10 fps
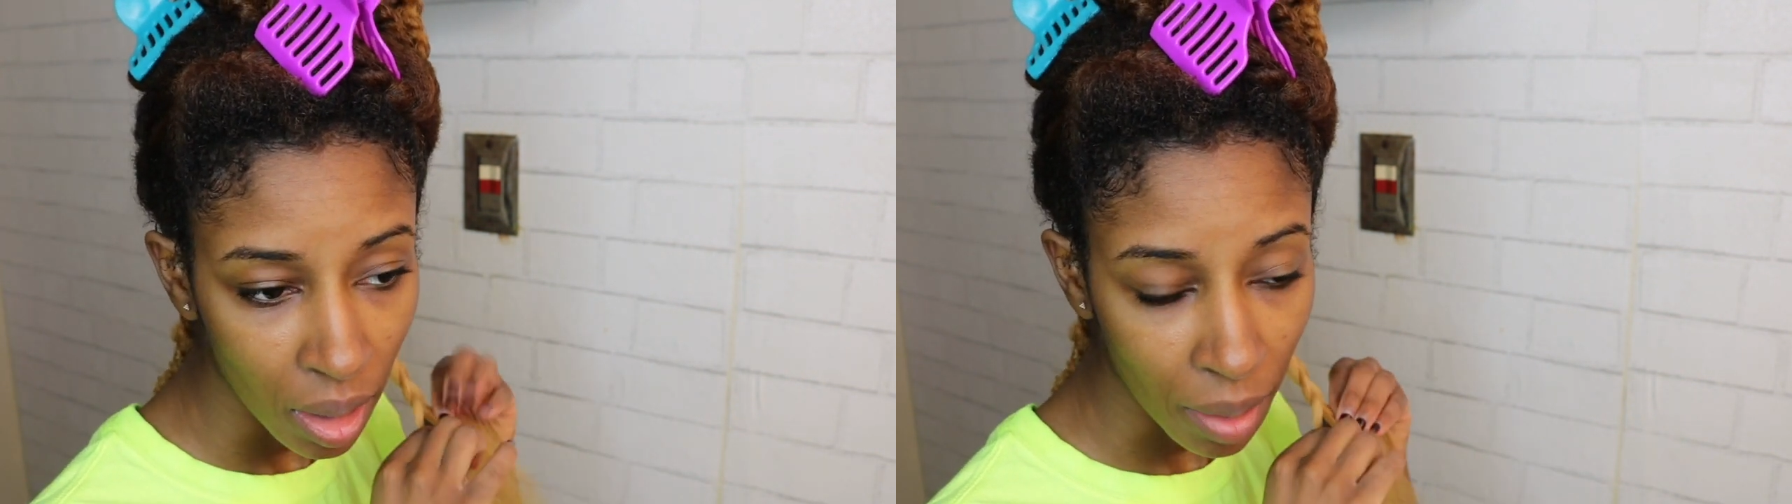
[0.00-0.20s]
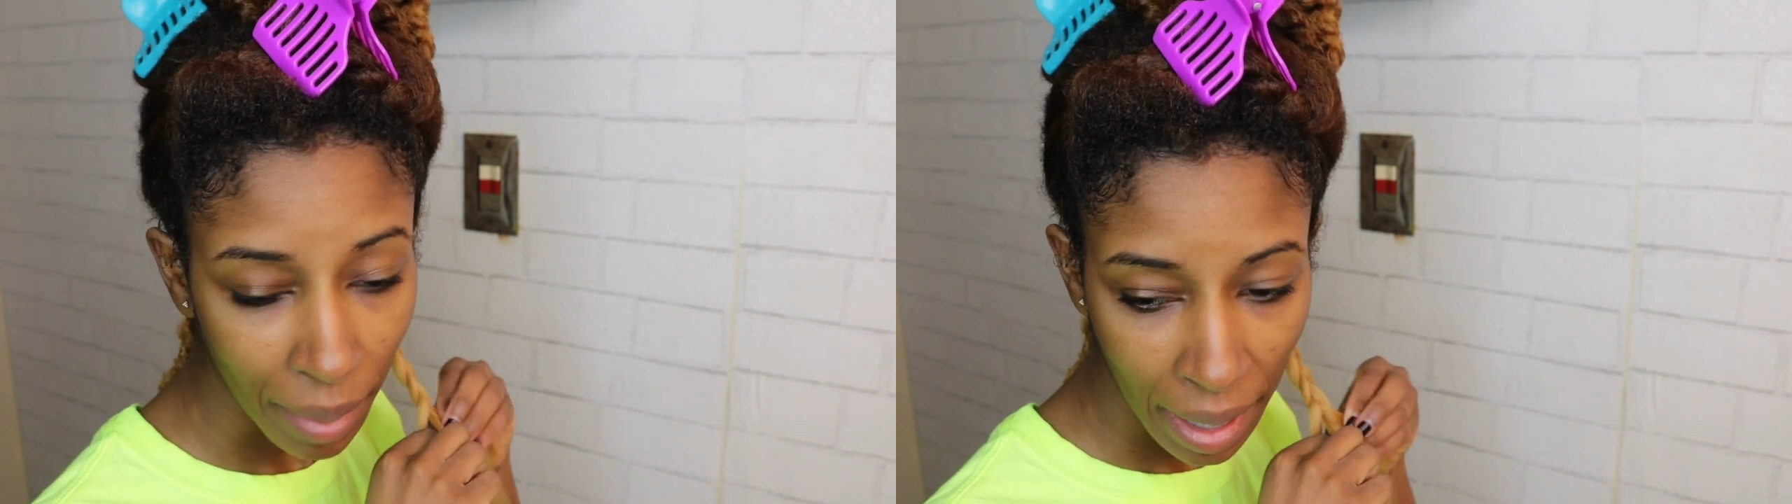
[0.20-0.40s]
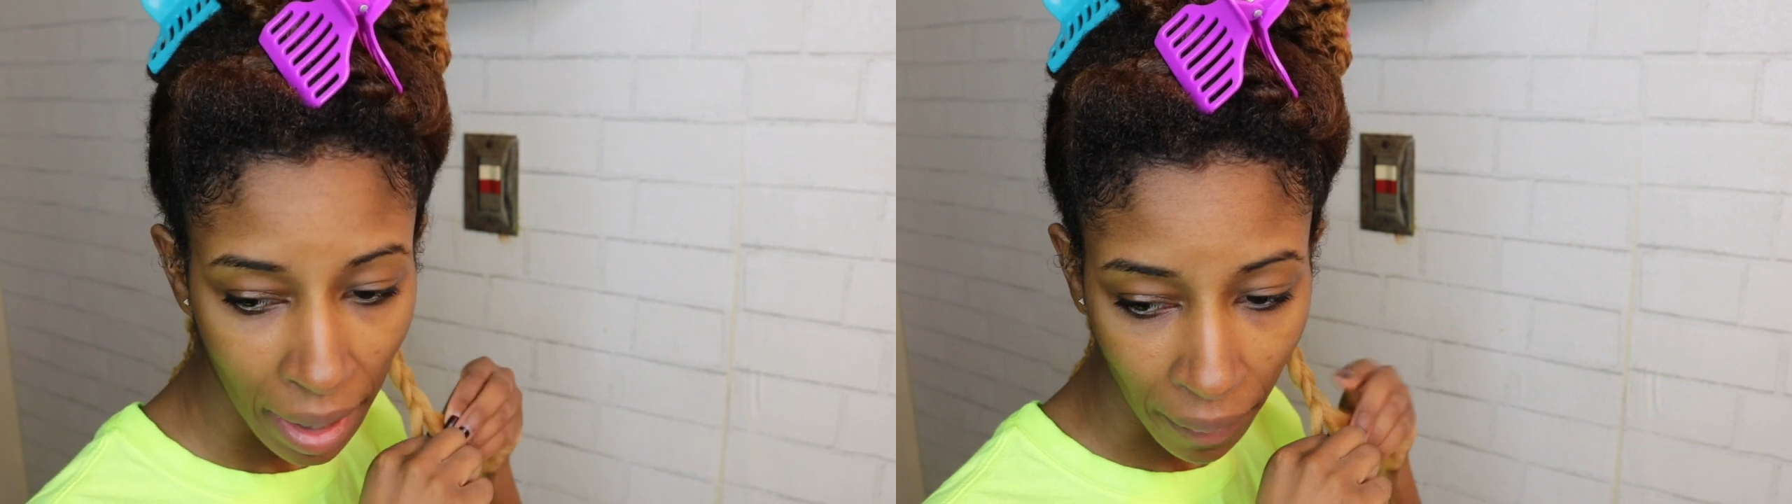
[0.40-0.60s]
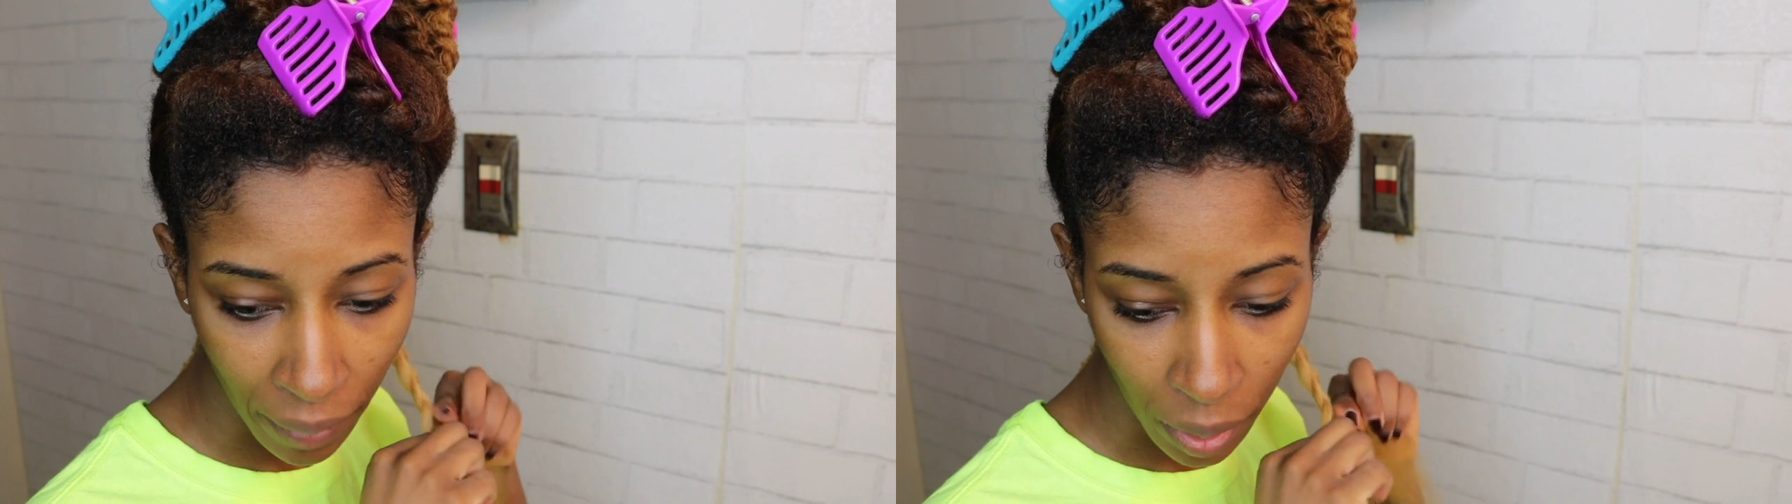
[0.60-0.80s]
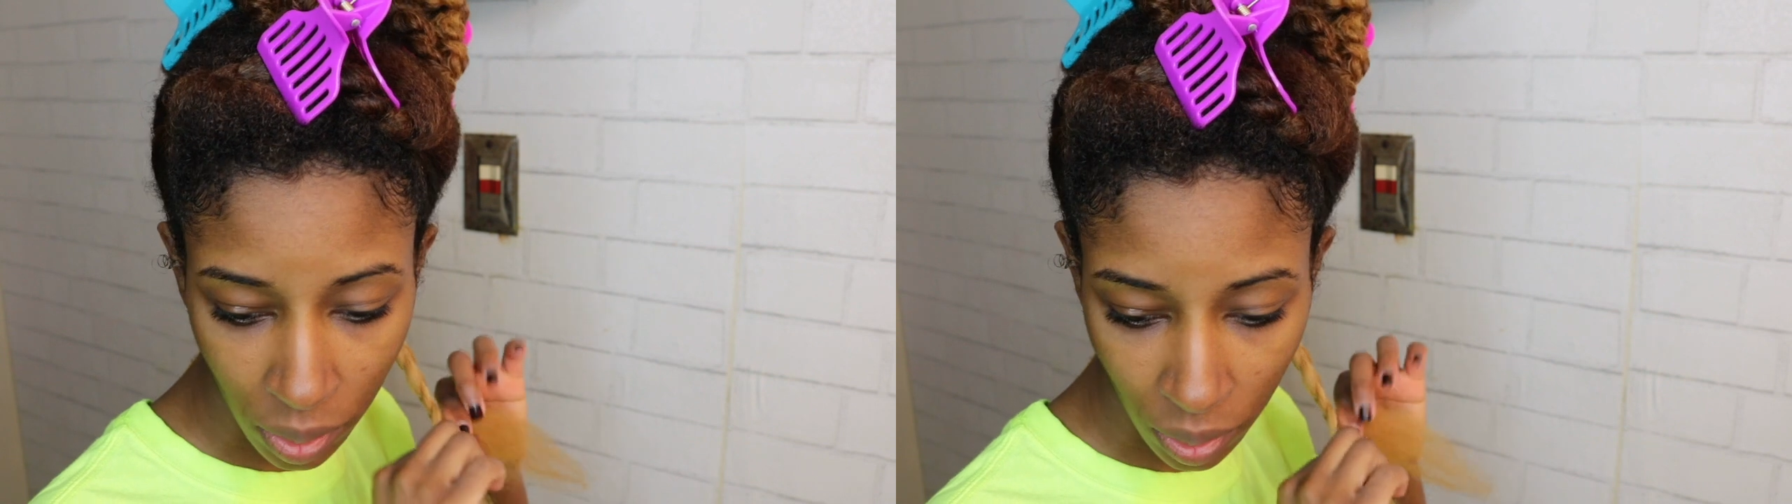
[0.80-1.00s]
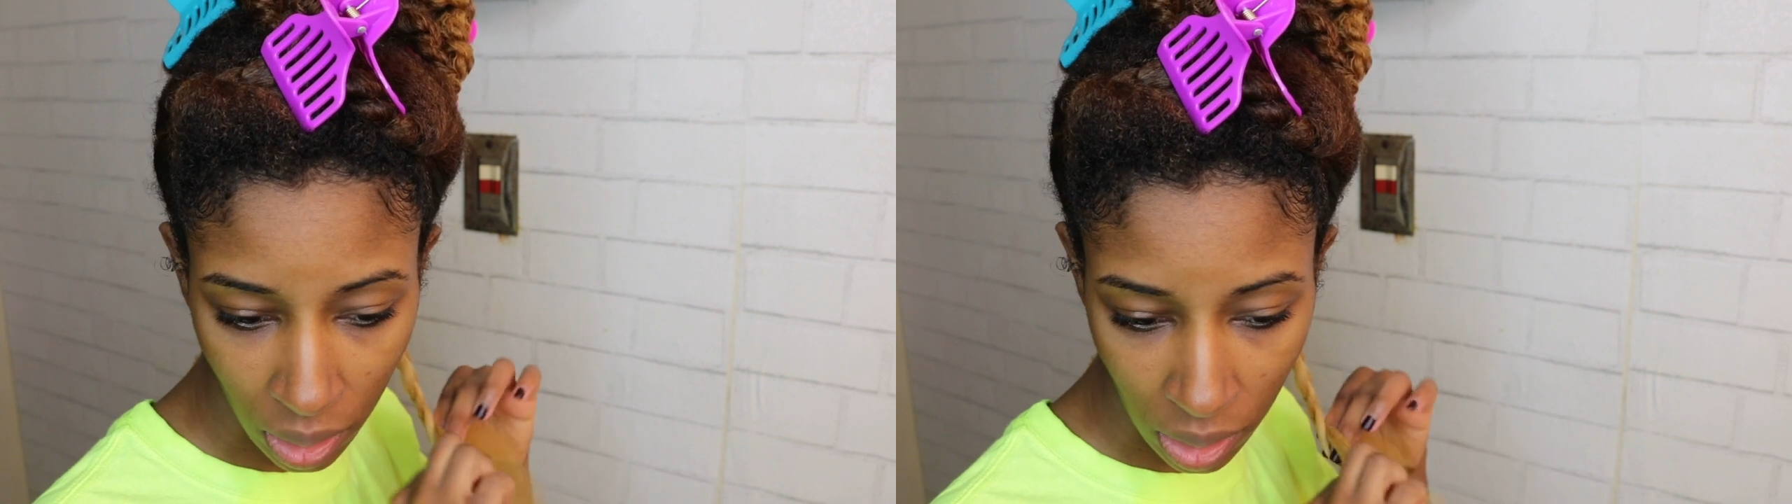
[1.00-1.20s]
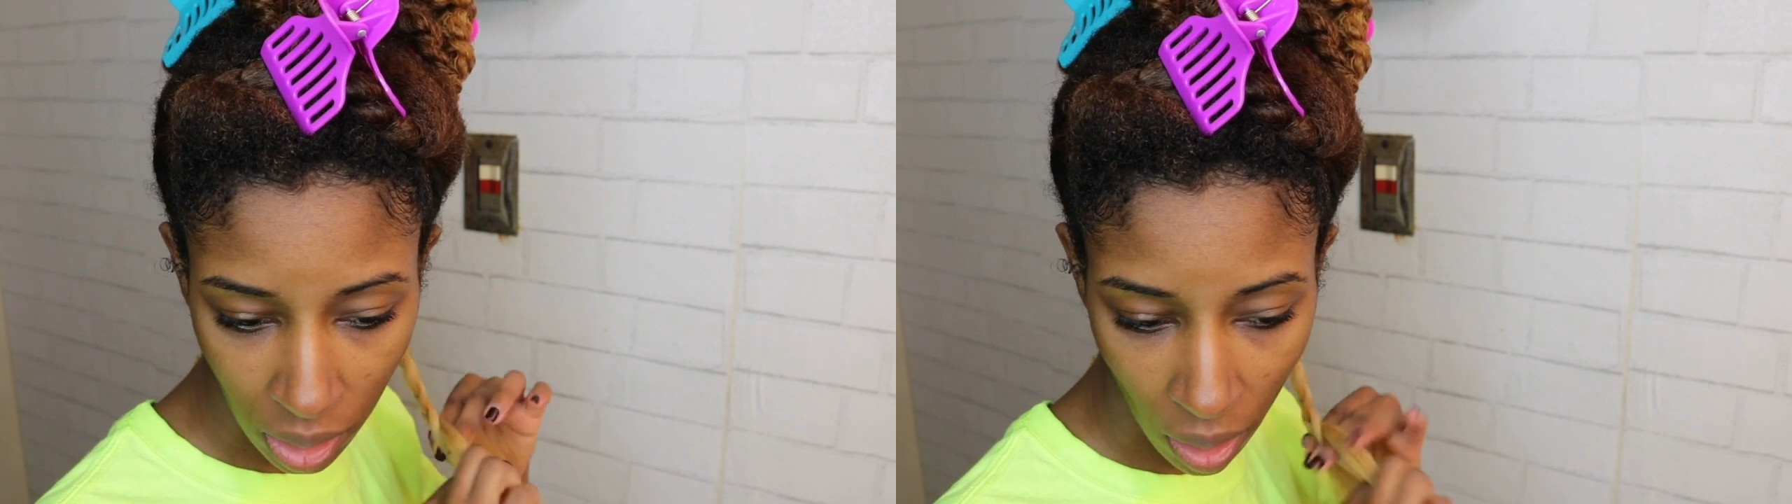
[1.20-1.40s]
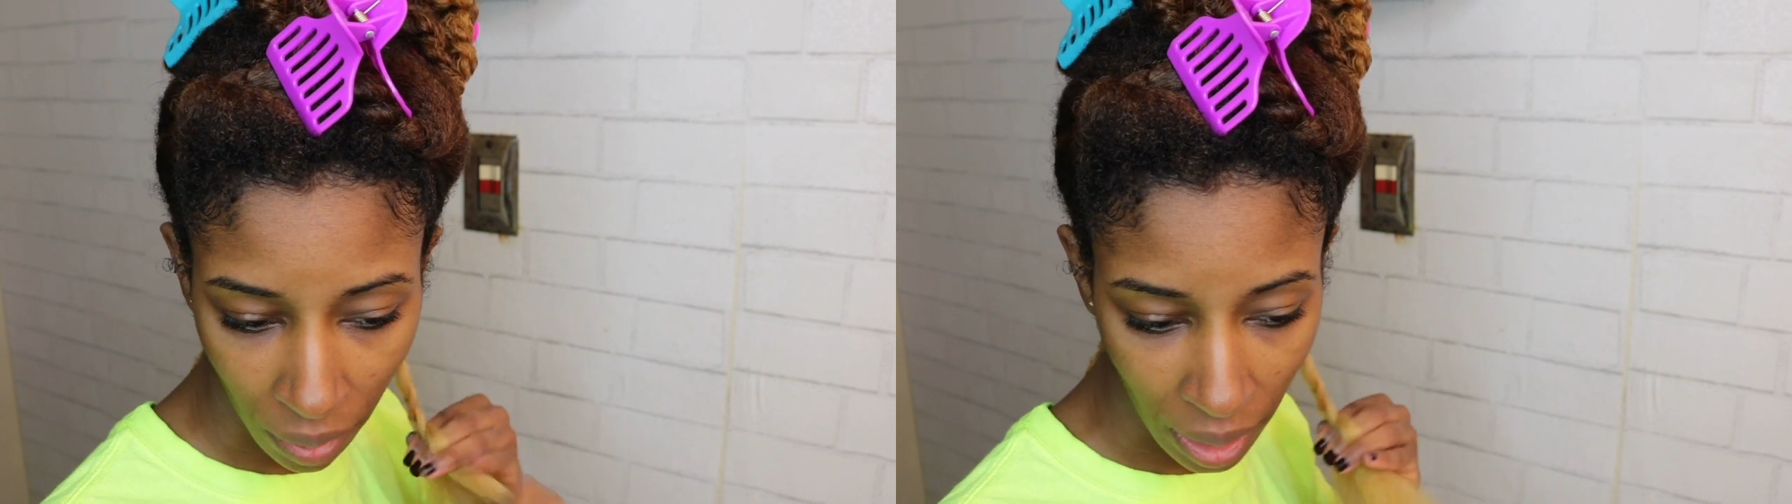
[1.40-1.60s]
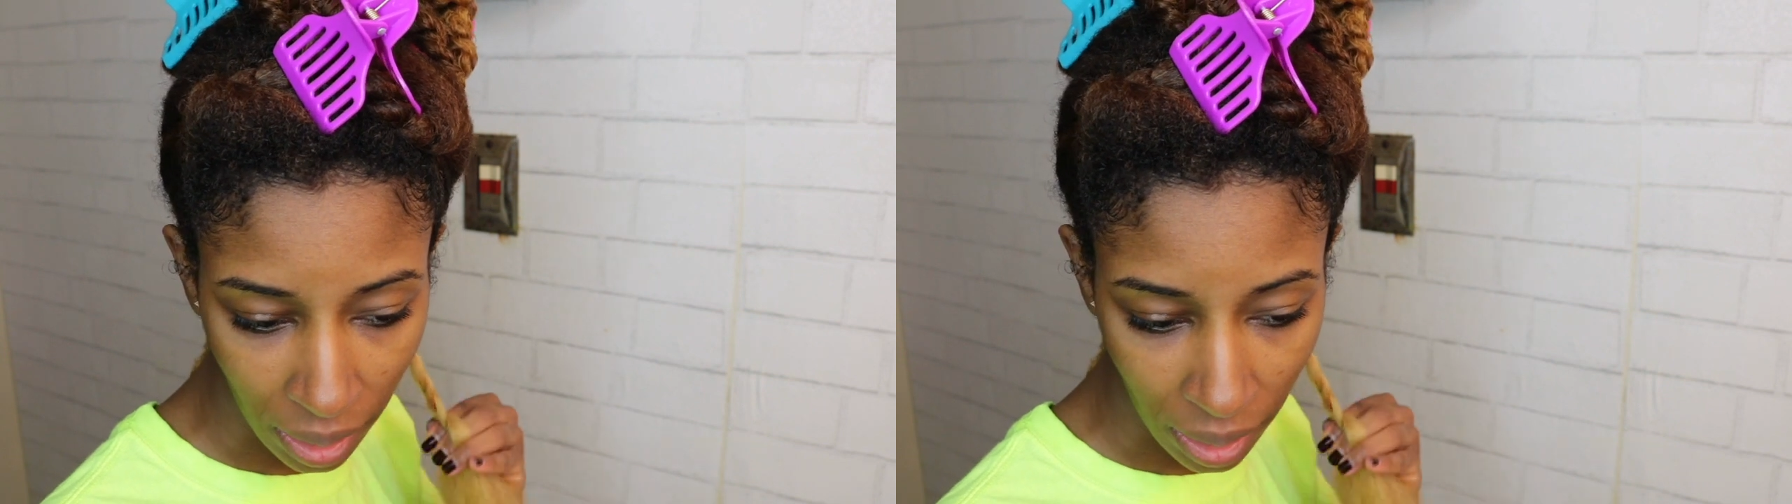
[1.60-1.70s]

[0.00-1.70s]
And my hair feels really soft.